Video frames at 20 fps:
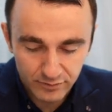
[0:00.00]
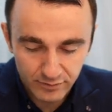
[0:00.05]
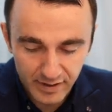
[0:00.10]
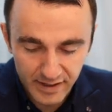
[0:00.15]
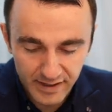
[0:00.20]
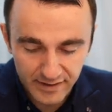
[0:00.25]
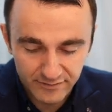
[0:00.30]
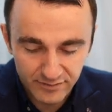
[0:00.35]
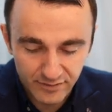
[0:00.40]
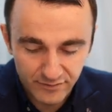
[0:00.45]
to
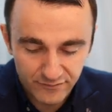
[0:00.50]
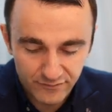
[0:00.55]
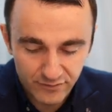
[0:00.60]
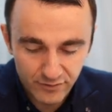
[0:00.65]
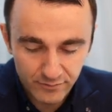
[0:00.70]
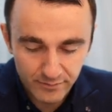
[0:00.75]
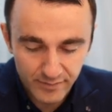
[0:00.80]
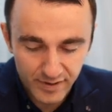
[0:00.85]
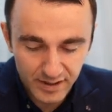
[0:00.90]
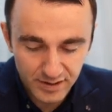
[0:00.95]
have the
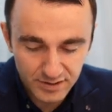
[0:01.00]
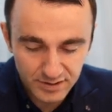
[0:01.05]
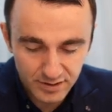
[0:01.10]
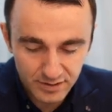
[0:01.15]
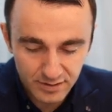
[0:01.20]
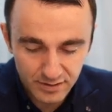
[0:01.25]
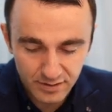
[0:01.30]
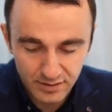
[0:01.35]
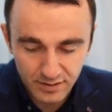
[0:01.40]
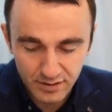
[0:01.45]

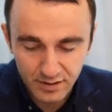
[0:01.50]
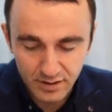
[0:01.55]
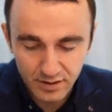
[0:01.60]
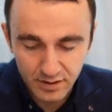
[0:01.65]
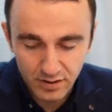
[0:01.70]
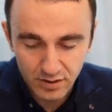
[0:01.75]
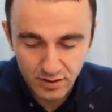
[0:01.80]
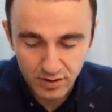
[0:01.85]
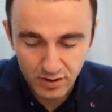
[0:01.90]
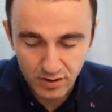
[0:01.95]
formation
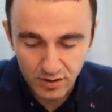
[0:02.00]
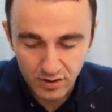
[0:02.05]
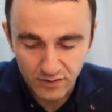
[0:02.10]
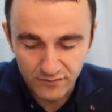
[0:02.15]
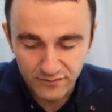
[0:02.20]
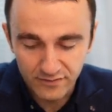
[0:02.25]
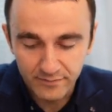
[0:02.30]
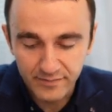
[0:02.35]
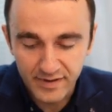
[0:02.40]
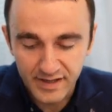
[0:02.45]

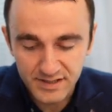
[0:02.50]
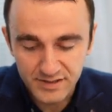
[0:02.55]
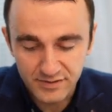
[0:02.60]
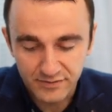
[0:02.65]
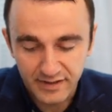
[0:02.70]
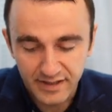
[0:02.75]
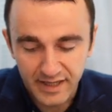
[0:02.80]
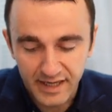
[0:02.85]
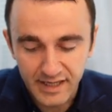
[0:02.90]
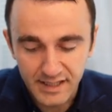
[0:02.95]
of a
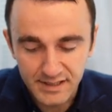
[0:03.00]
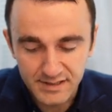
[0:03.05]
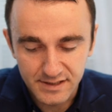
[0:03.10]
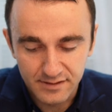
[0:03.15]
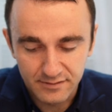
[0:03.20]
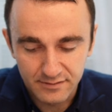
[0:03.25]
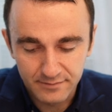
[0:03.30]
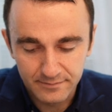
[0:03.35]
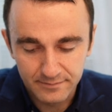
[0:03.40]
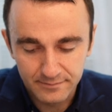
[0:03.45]
benzoic
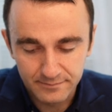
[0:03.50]
acid.